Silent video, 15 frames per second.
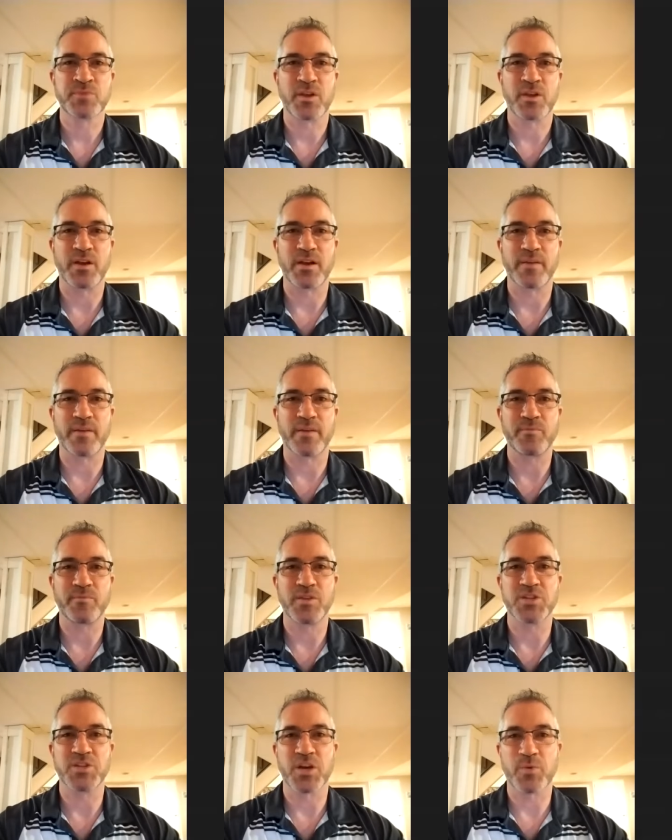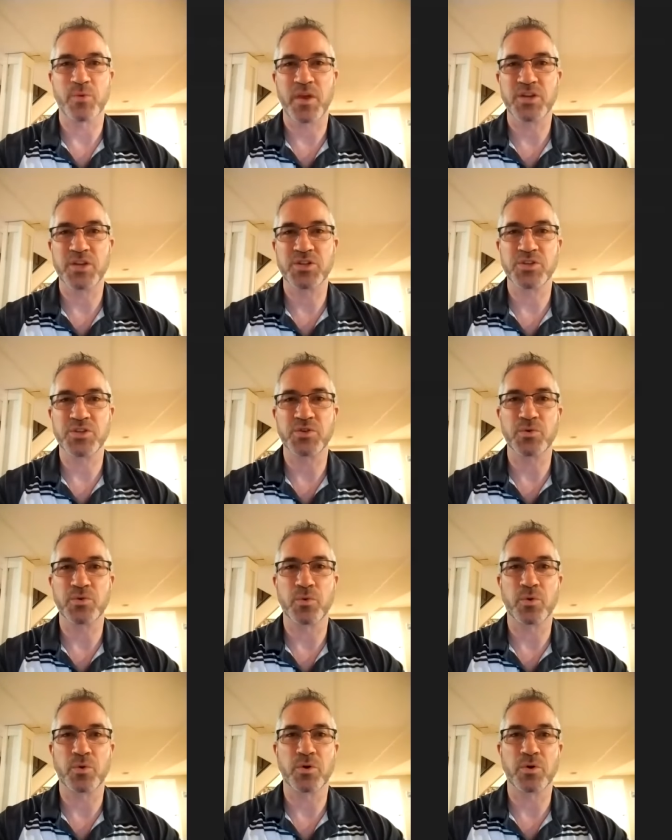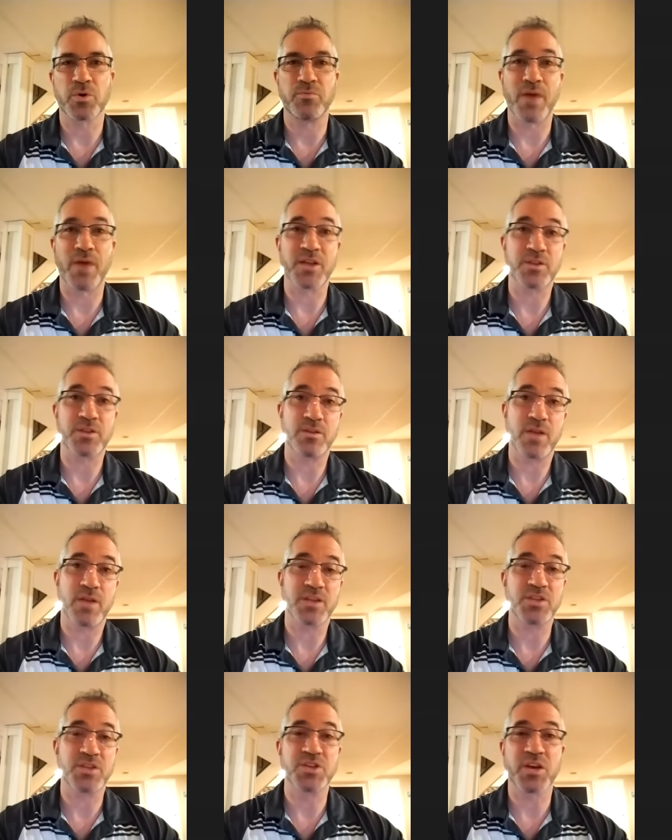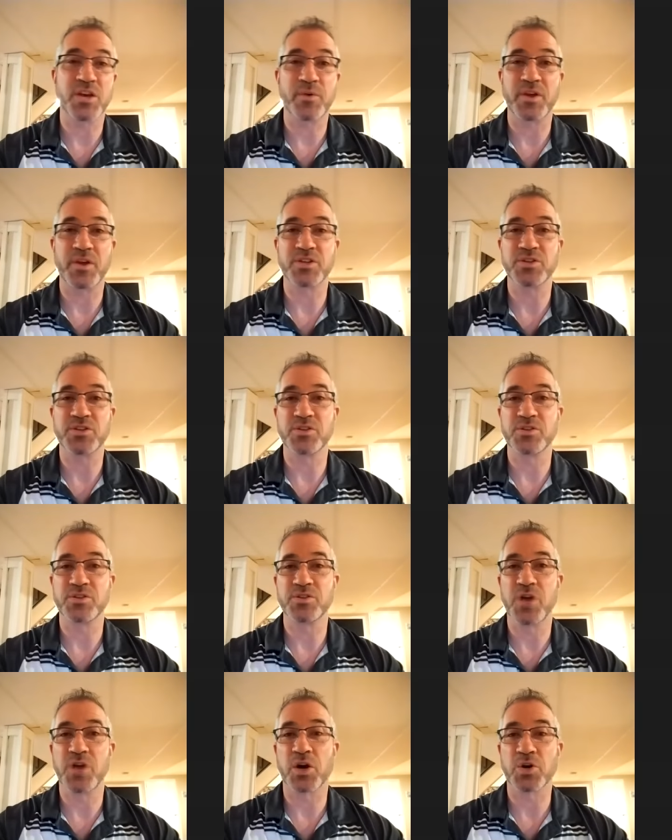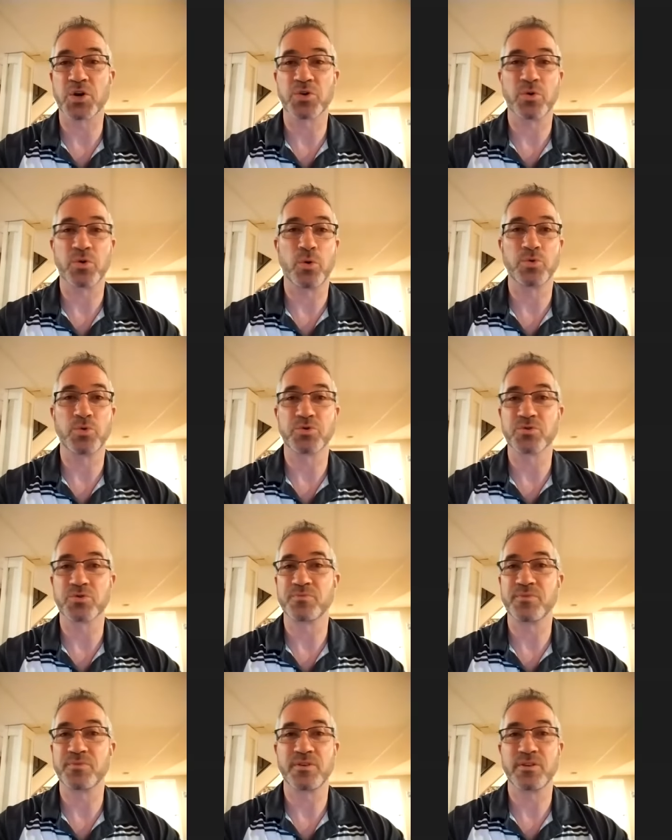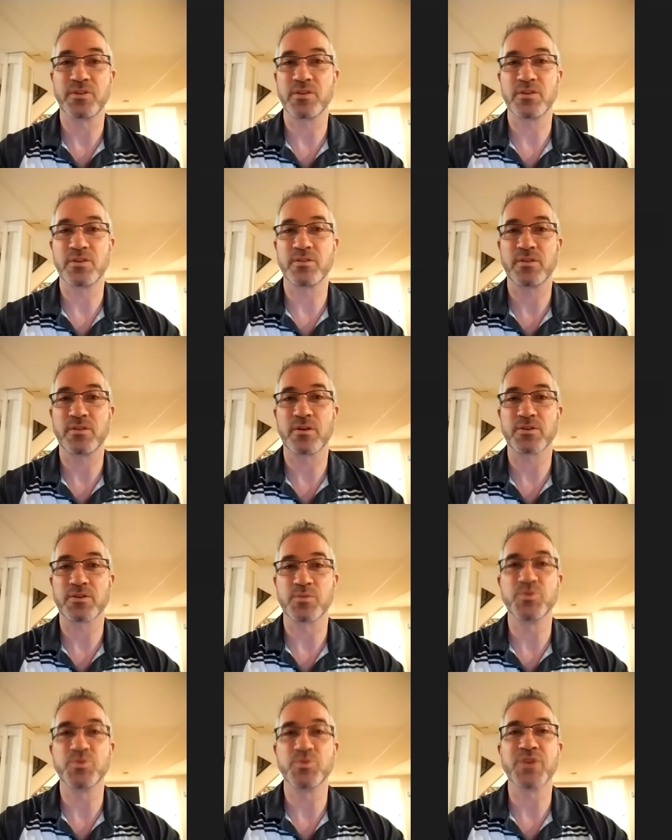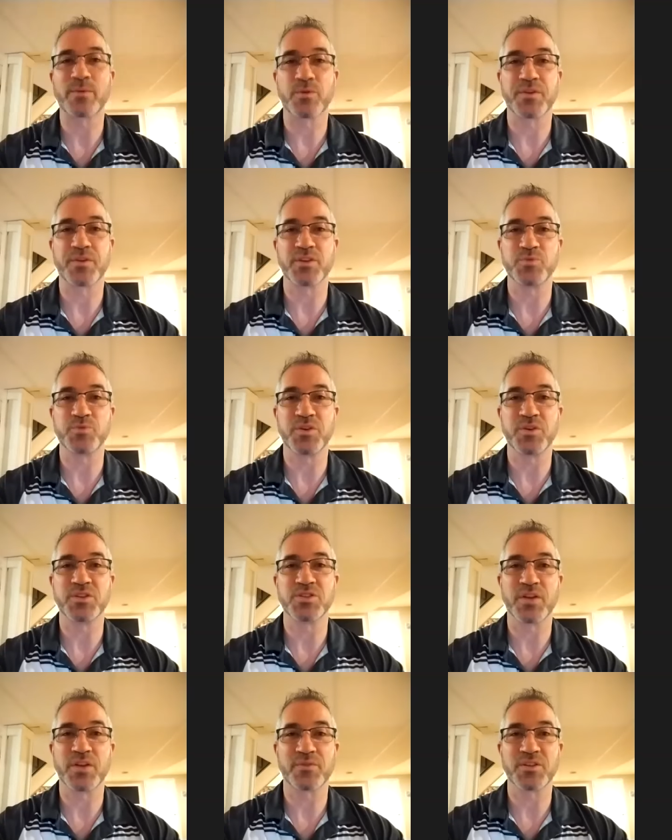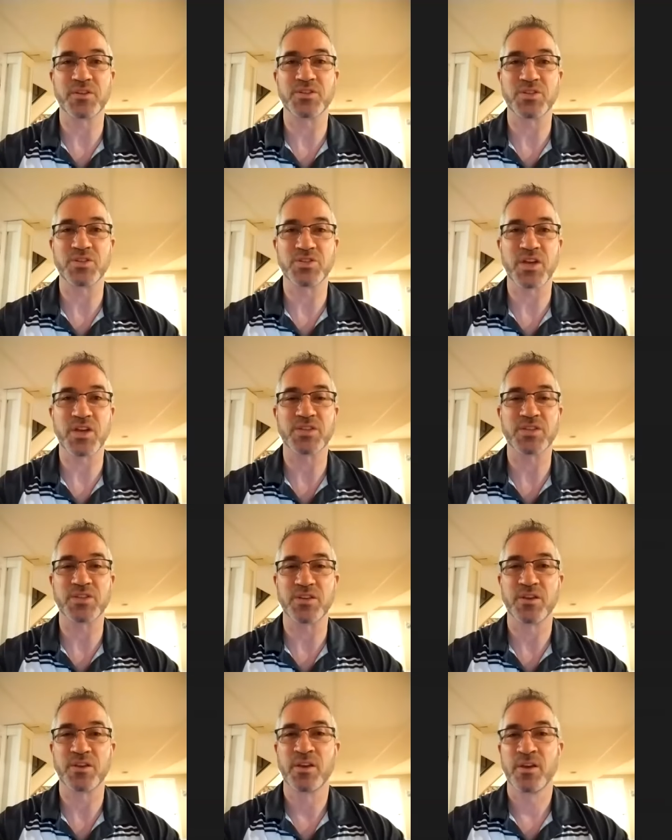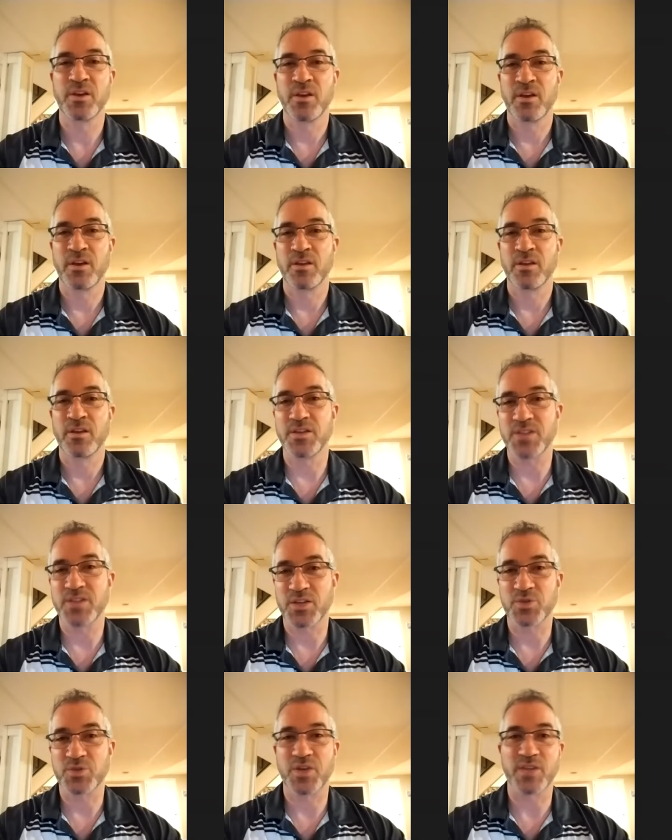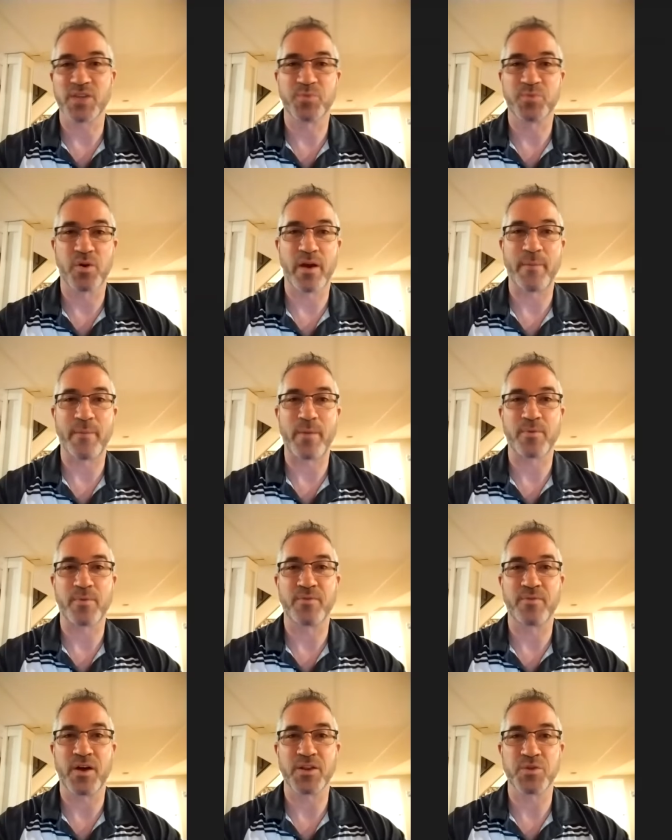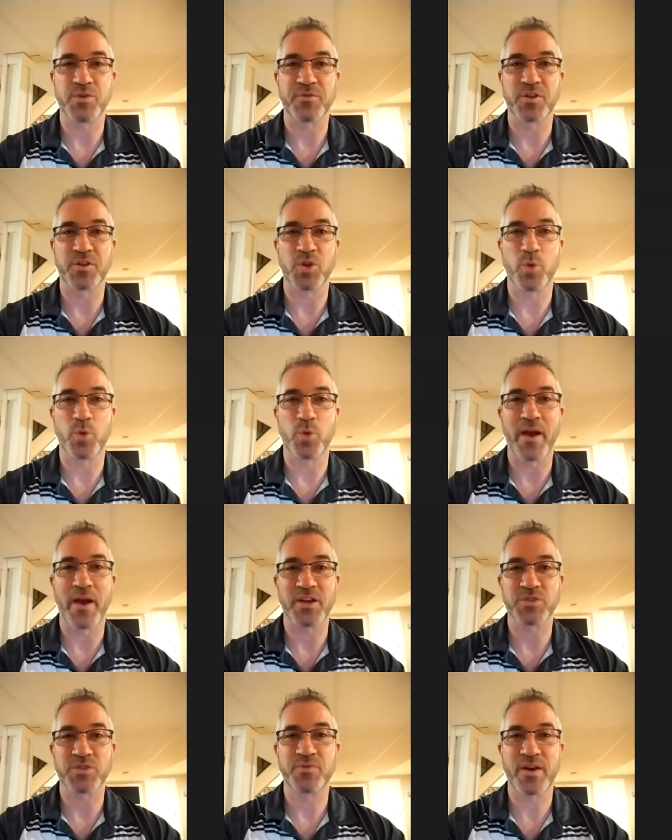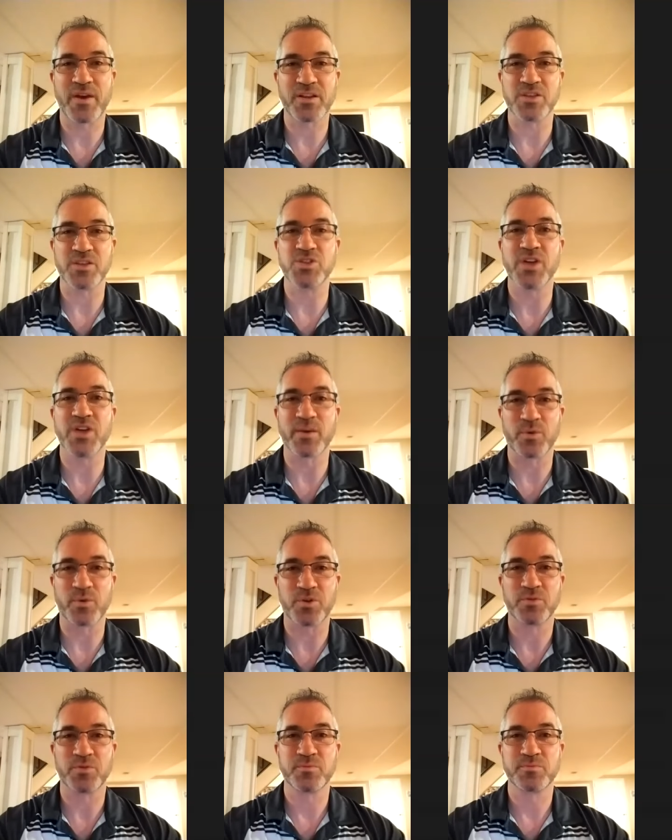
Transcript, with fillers: uh, degeneration or not not degeneration, younger, older. There are some general things we can definitely suggest, and this exercise program I provided you for the low back is fairly general.